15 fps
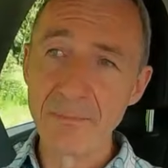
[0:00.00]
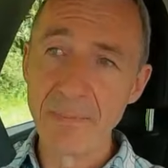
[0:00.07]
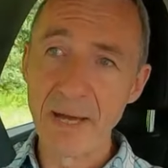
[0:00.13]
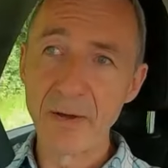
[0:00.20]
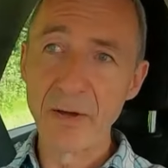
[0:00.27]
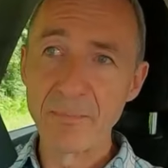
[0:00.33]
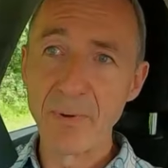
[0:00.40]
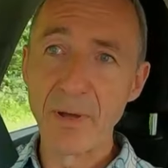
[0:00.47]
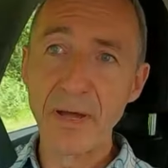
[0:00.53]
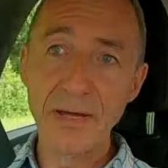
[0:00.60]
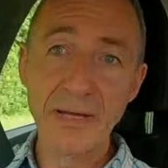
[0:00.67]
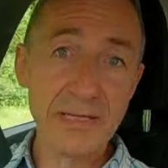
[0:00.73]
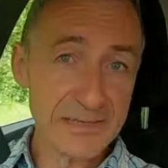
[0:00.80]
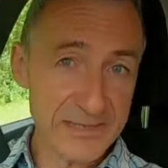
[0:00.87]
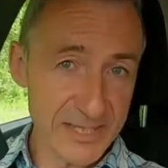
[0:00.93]
powered by
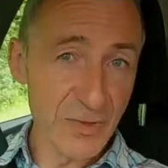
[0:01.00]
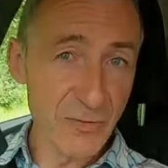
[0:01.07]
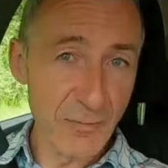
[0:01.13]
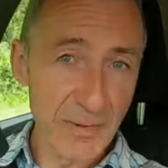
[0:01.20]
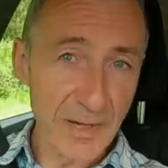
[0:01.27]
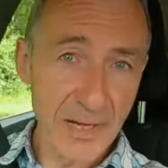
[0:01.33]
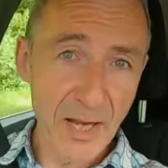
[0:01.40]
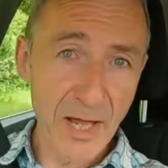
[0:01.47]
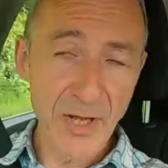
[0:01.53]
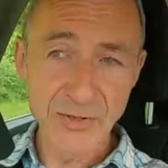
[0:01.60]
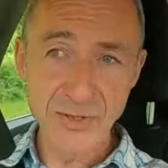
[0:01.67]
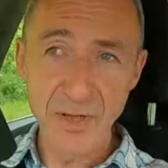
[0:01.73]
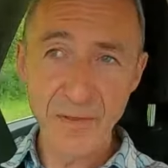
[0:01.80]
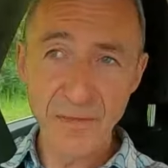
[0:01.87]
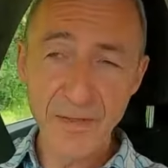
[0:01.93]
a considerably
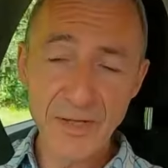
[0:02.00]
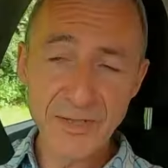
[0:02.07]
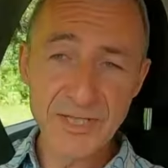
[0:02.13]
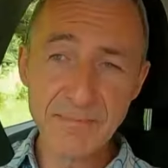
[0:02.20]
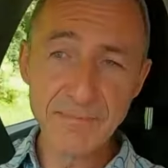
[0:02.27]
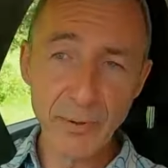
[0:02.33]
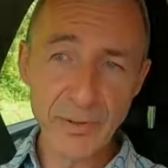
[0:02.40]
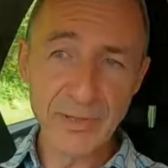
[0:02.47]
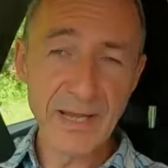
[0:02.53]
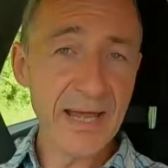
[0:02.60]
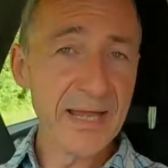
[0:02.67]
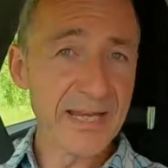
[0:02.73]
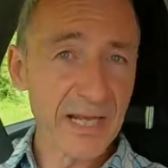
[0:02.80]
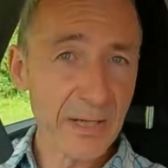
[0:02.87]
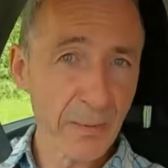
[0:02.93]
larger 13.8